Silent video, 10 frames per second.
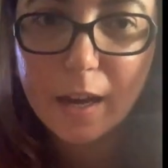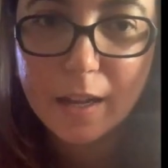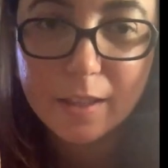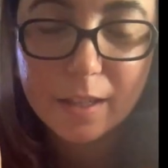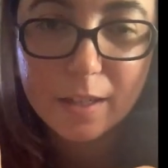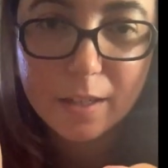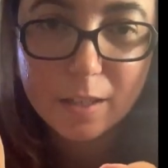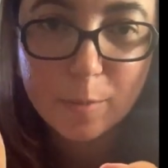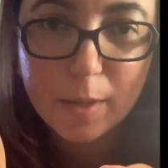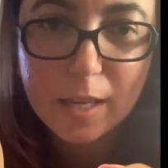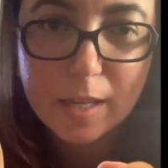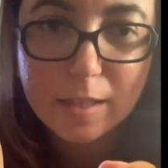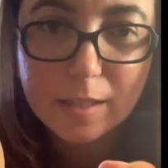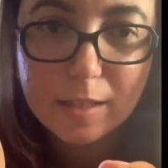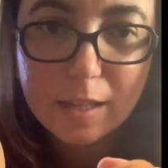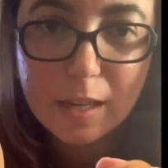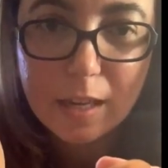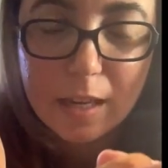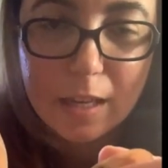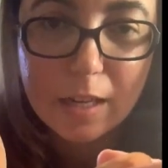And there are your beans.
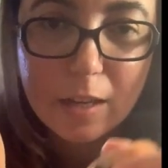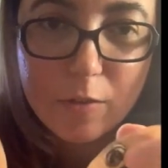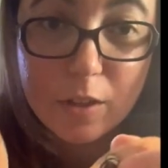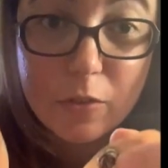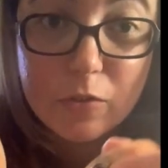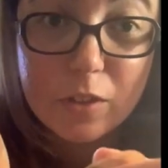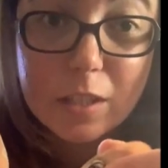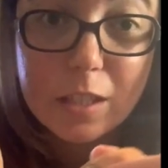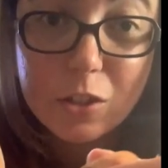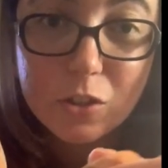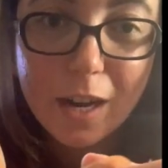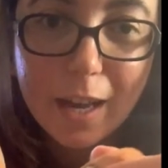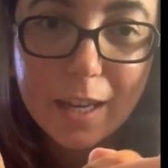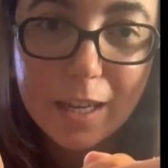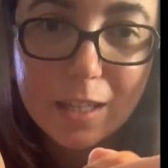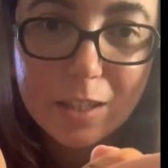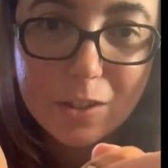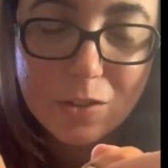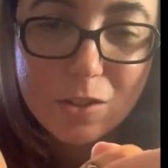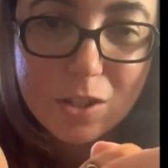And if they're really dry and
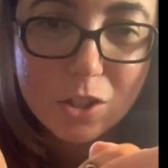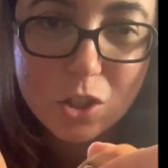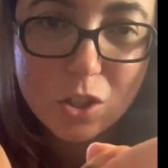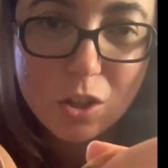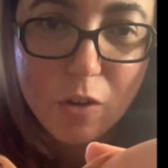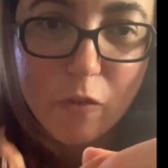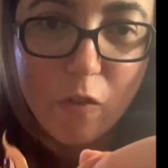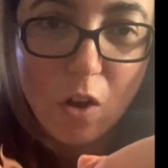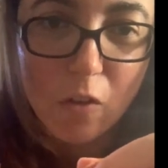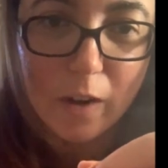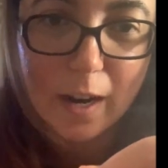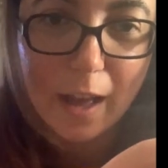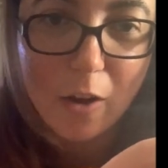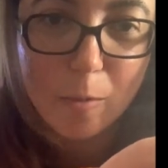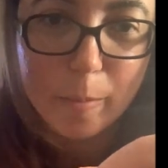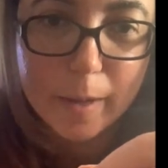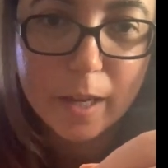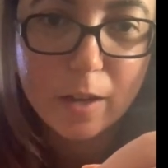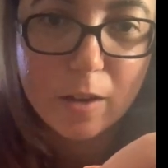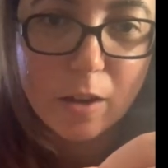loose, they're just gonna fall right out.
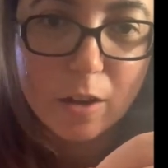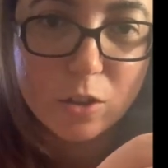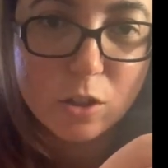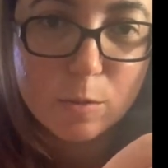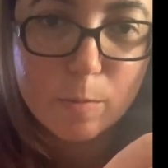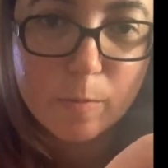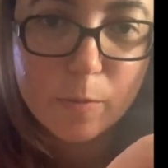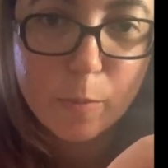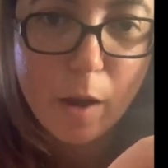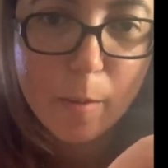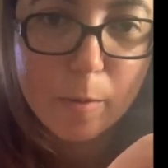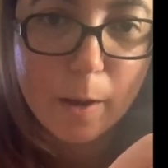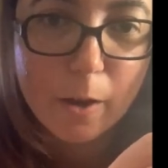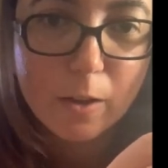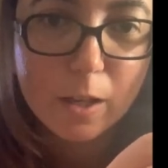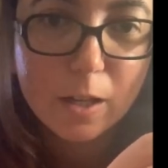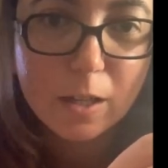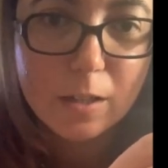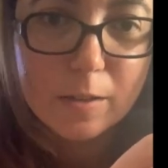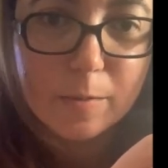But I'll just pop them out
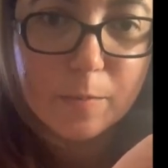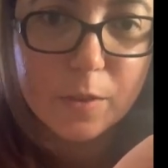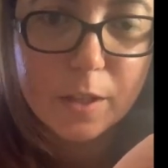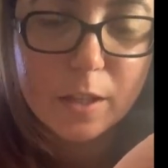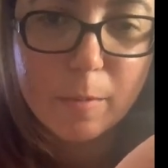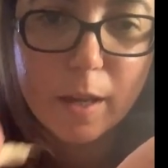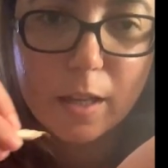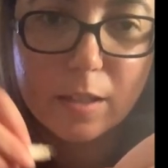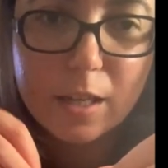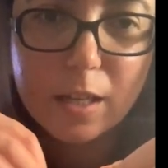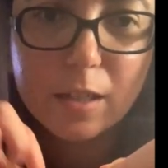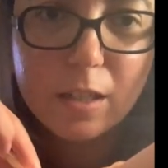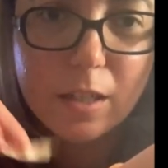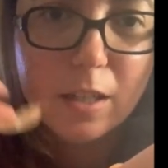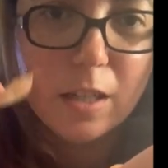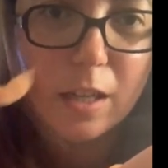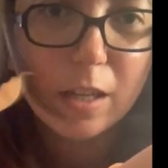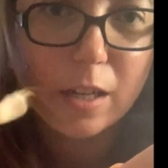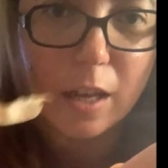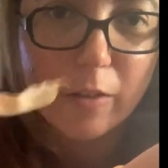here into my container.
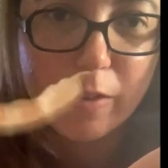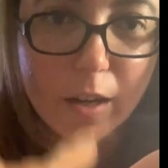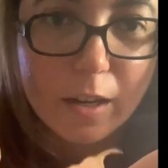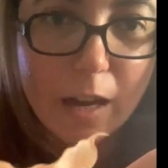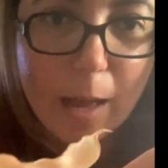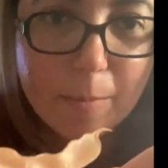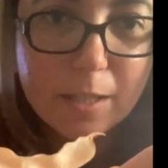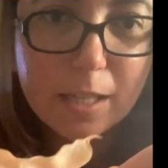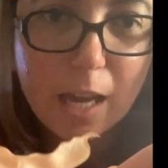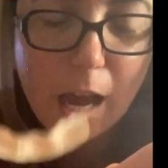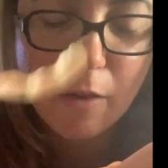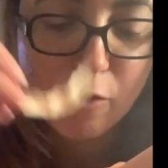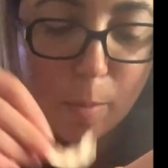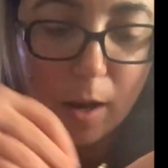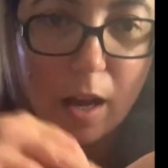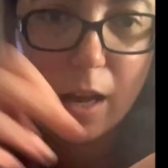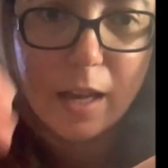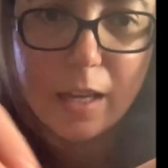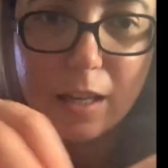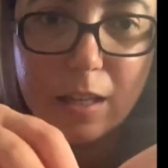I've got an empty half a
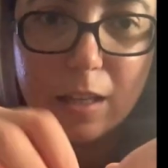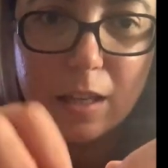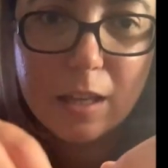pod